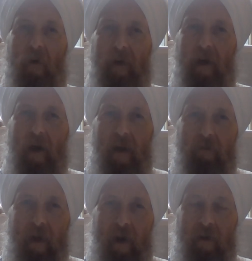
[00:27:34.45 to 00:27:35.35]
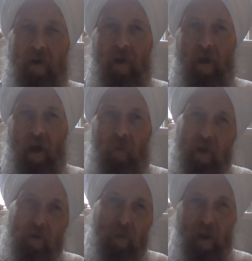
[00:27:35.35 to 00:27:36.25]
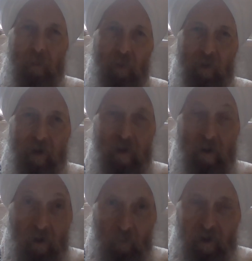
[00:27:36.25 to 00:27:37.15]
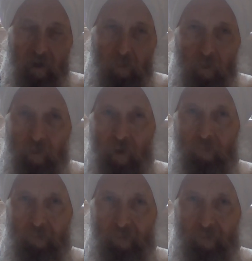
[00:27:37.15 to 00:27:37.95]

We can leave that and we can be liberated and we can move on.